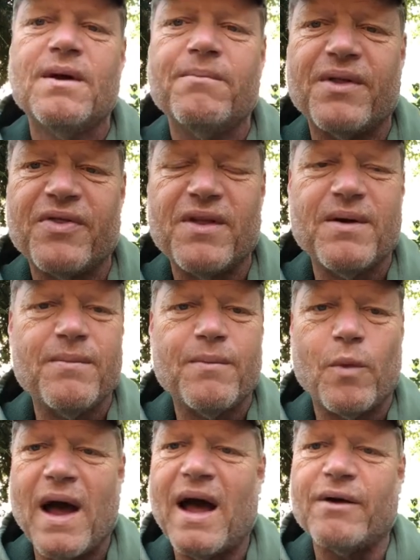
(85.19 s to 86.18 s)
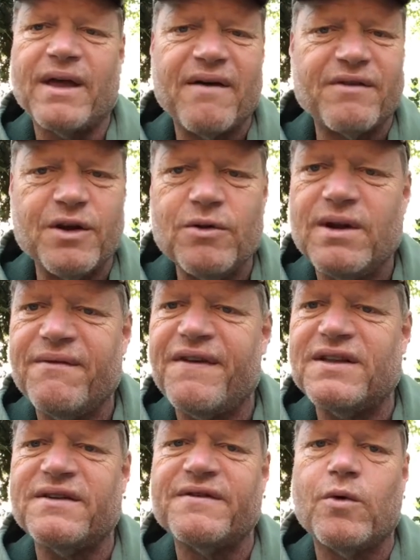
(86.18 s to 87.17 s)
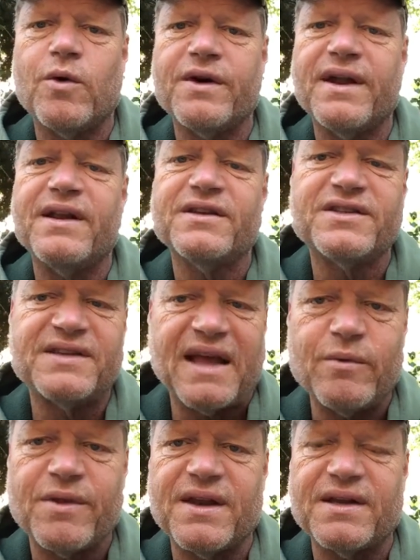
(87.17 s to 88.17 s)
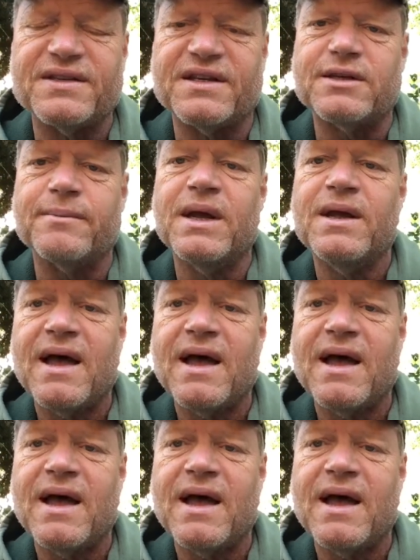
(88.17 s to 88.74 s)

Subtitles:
But wow, you have a new defensive coordinator, stayed within the system.